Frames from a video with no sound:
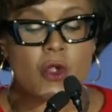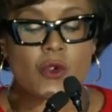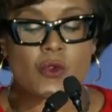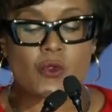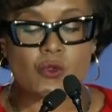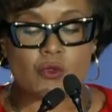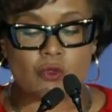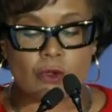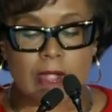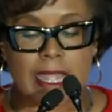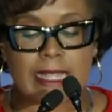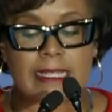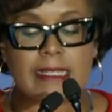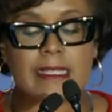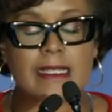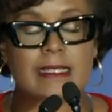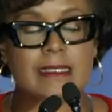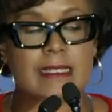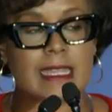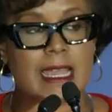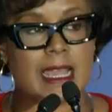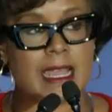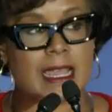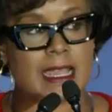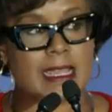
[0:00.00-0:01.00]

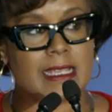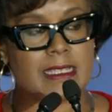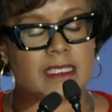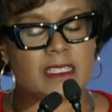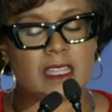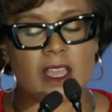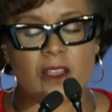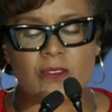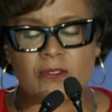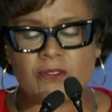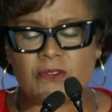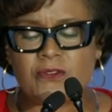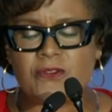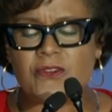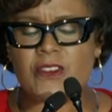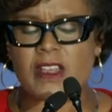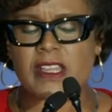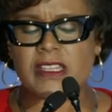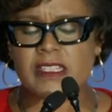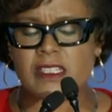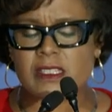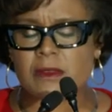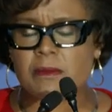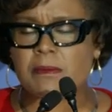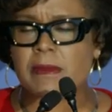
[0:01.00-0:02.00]
recognized a
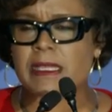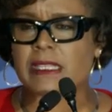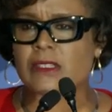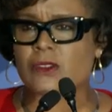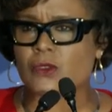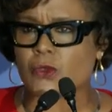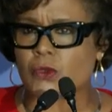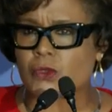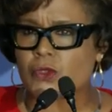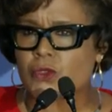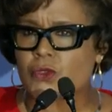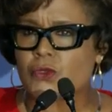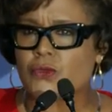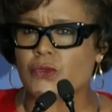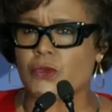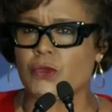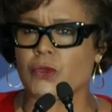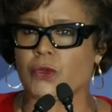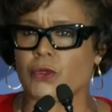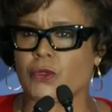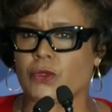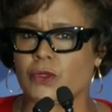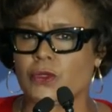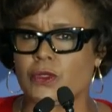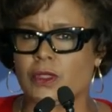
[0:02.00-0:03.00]
fundamental
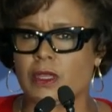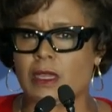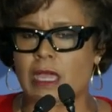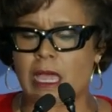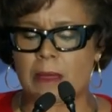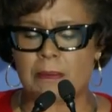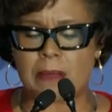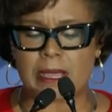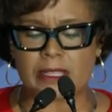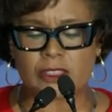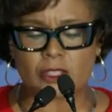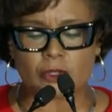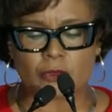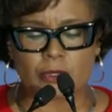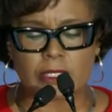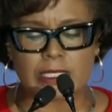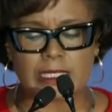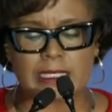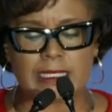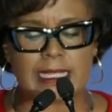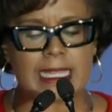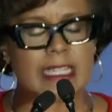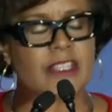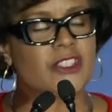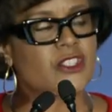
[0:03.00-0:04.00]
truth about the
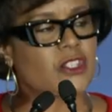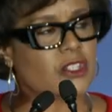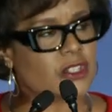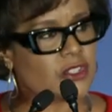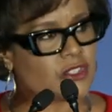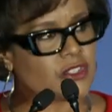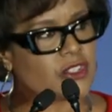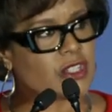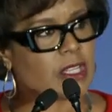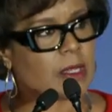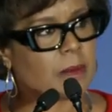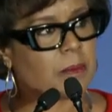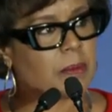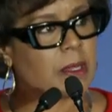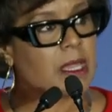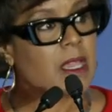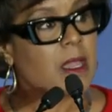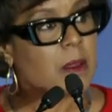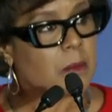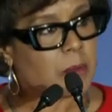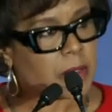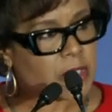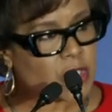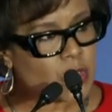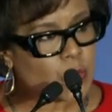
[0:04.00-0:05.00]
relationship
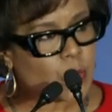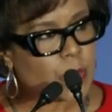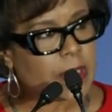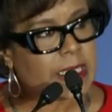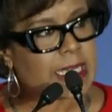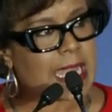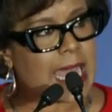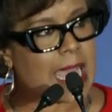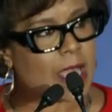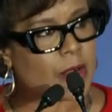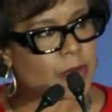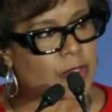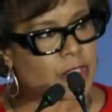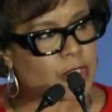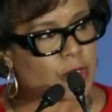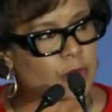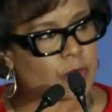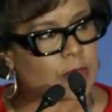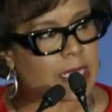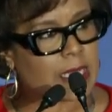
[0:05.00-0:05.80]
between our two